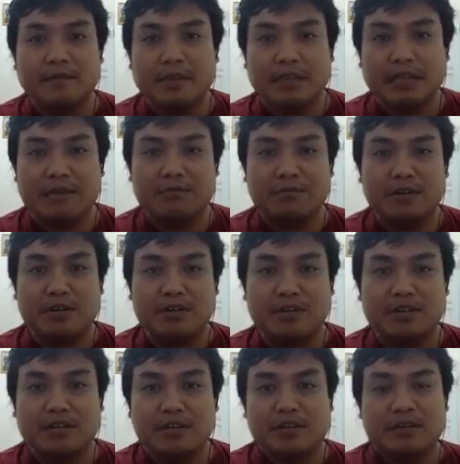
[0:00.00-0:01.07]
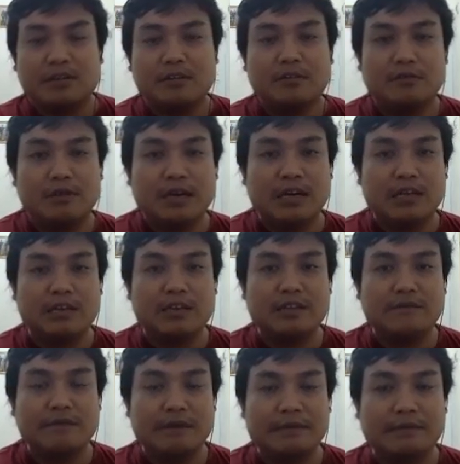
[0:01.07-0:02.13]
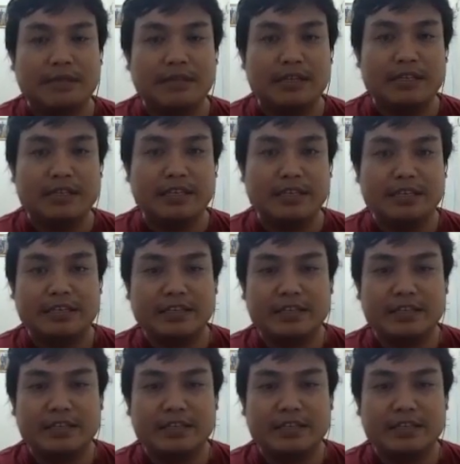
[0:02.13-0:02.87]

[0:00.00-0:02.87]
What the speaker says: number, 256.